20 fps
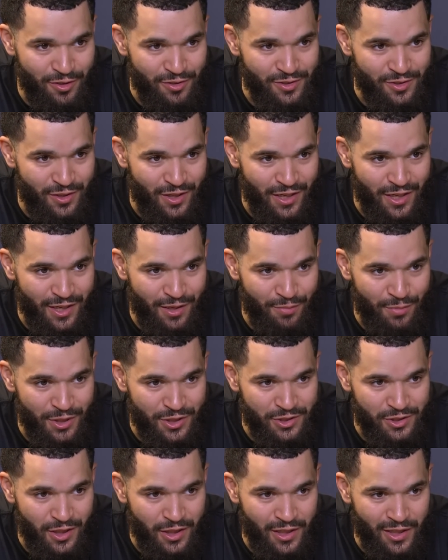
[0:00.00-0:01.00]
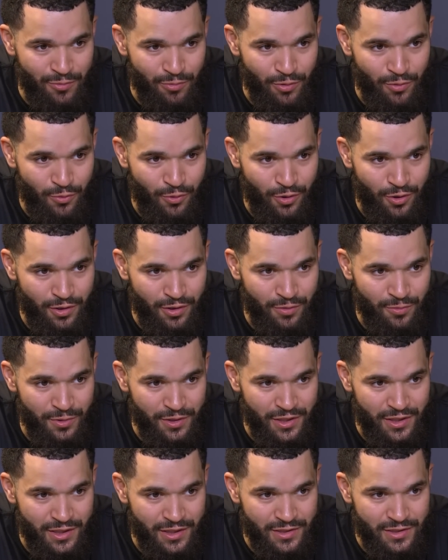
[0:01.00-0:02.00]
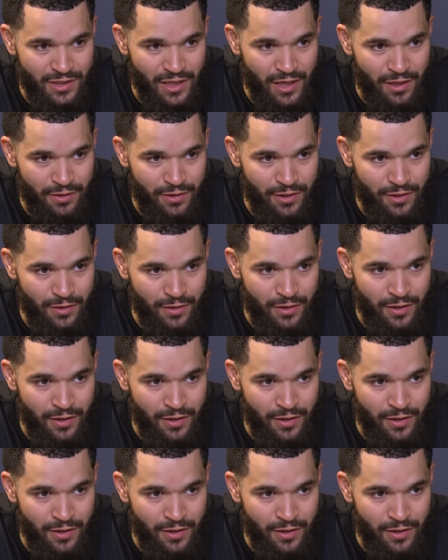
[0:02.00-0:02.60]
so I got to make sure I keep rewarding him when he gets down there,